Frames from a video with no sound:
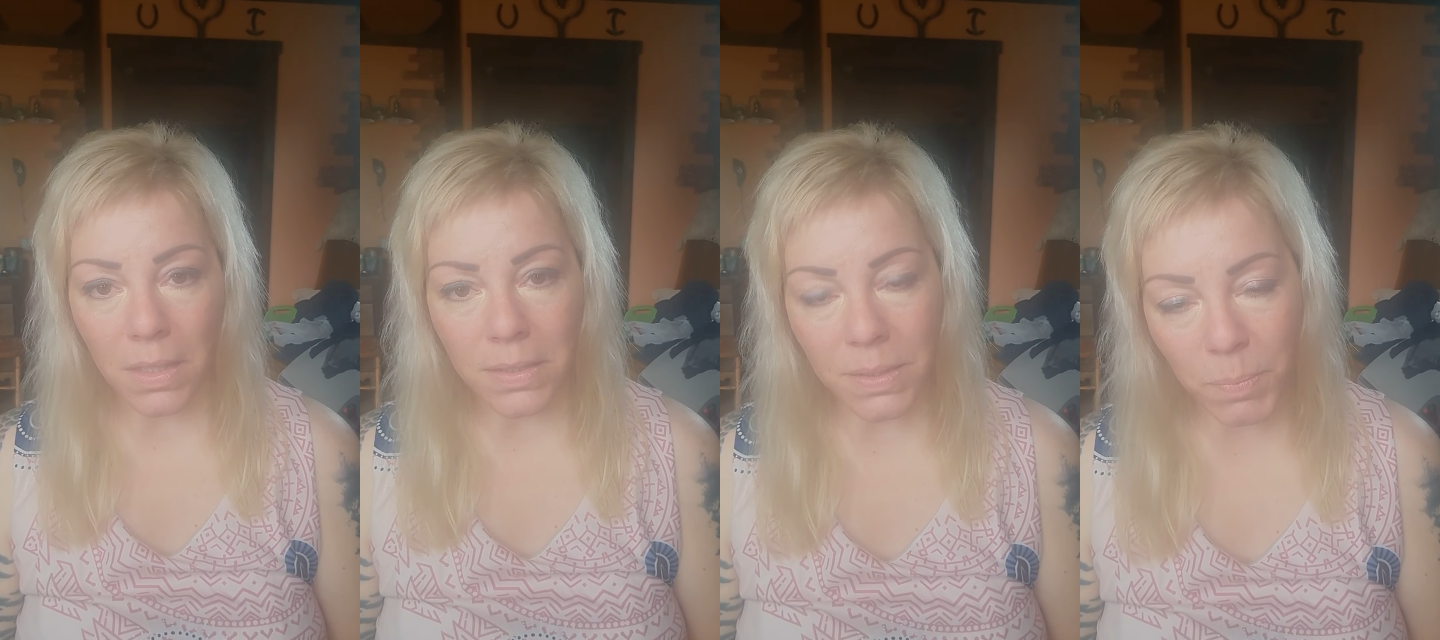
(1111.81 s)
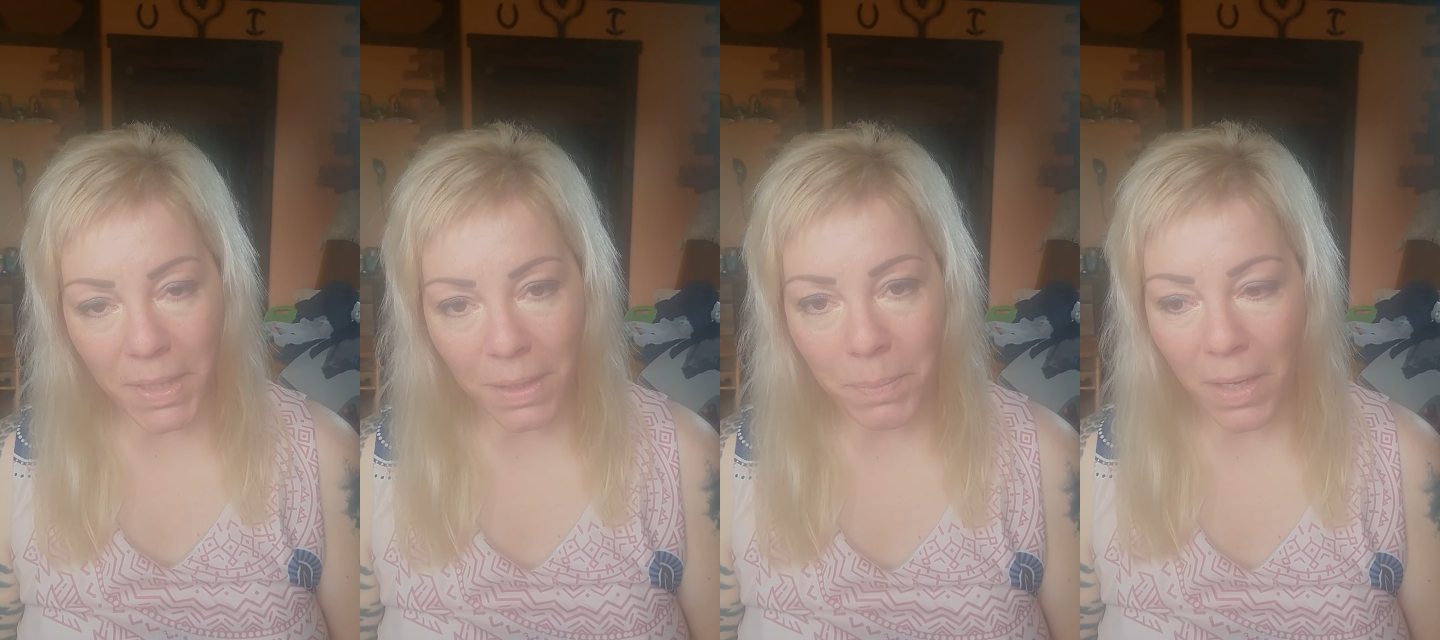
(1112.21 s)

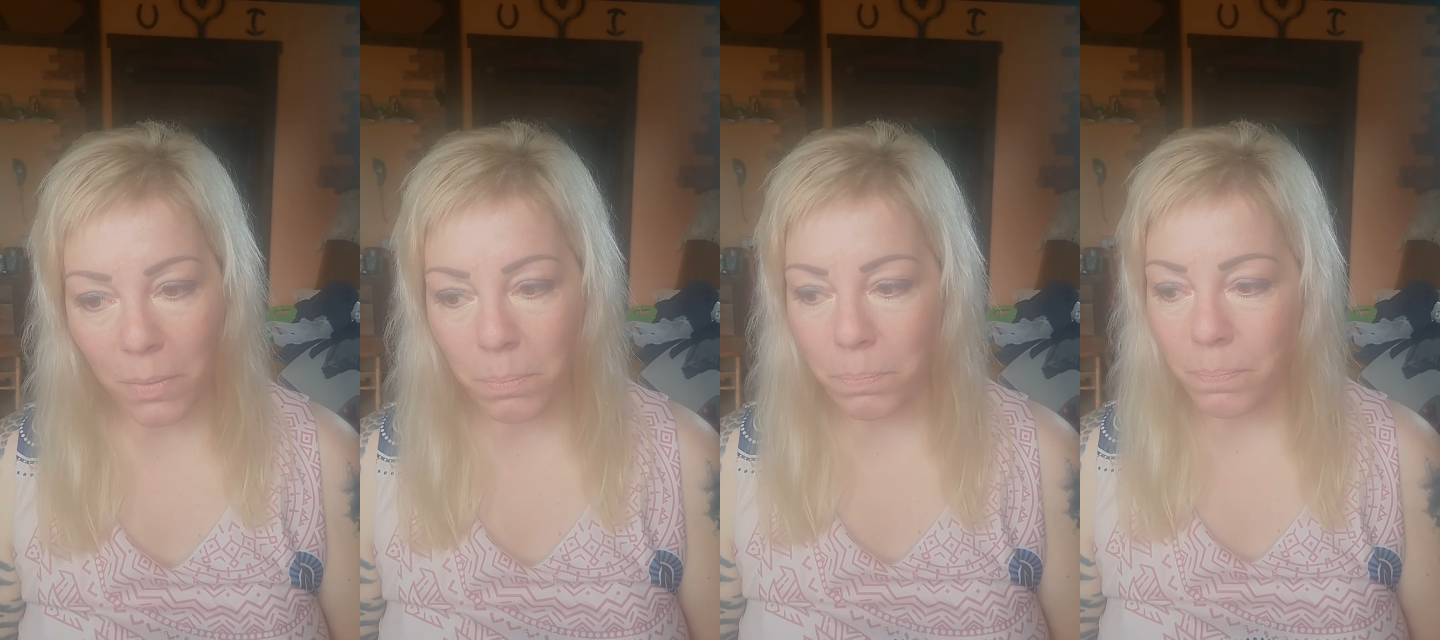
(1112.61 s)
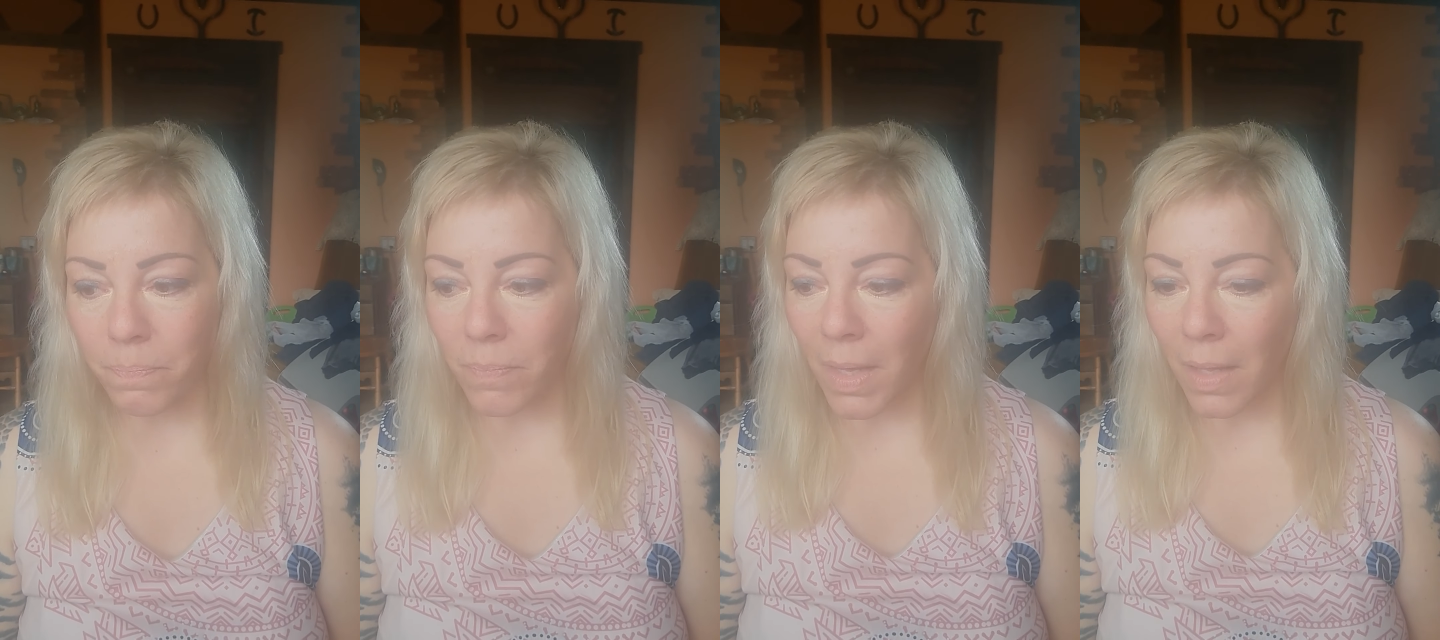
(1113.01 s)
speak about
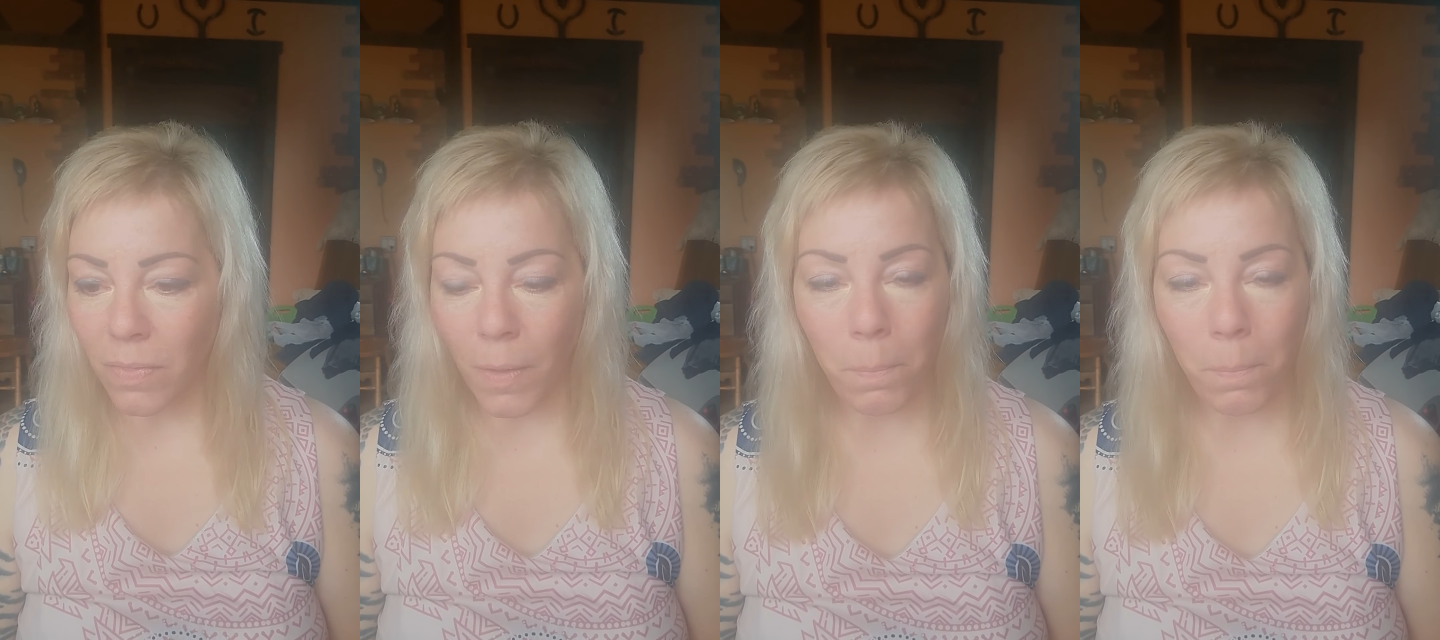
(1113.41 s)
the